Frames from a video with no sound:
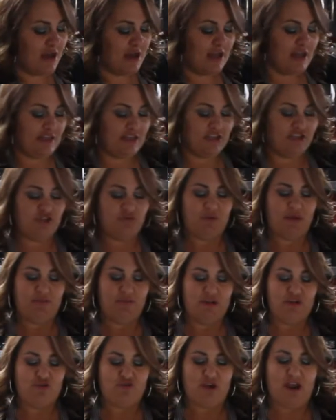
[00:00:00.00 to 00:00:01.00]
And then she made
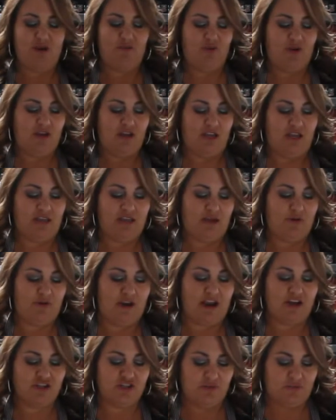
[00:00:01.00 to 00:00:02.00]
me try one, and they were
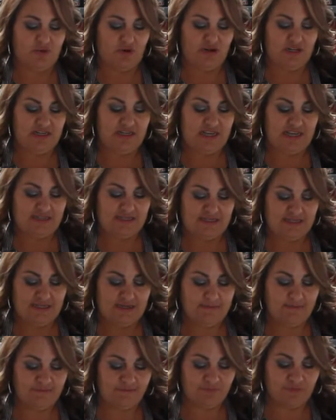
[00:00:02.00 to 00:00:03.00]
actually pretty
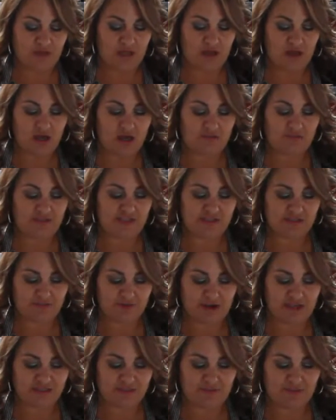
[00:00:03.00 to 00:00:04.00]
tasty. These
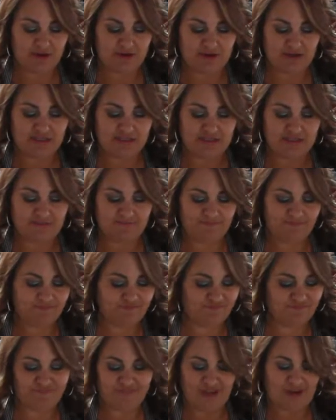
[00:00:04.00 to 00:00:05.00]
raspberries,
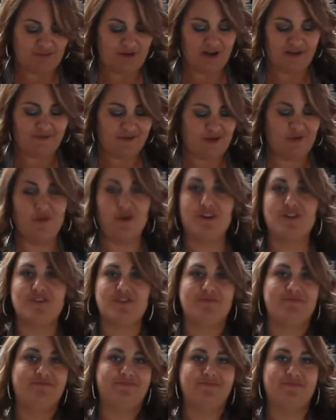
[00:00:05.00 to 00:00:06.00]
I'm not even going to wash
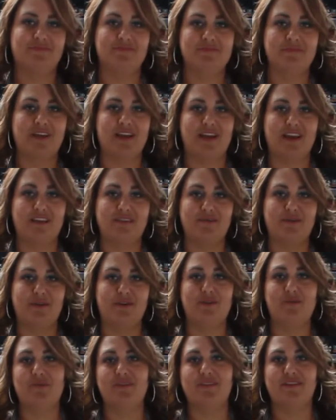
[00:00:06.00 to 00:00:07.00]
them. And guess what?
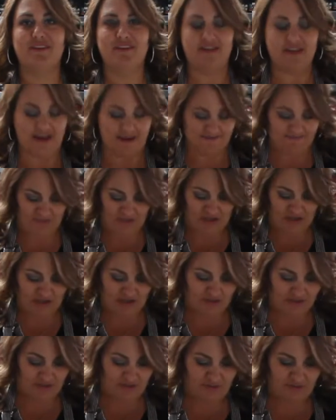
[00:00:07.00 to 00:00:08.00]
Nobody's going to die.
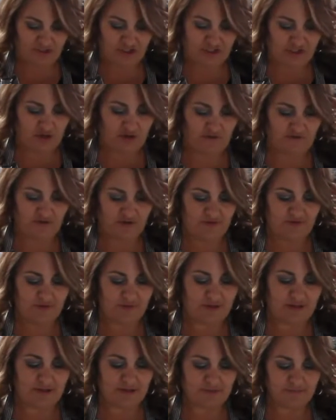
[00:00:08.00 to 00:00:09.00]
So I'm going to just throw a few of
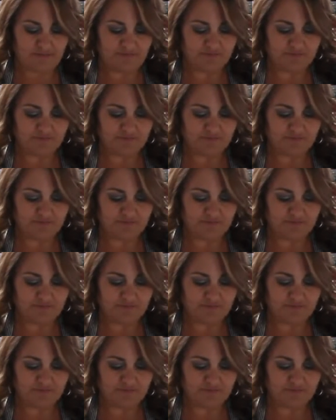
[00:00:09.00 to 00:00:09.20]
them in there.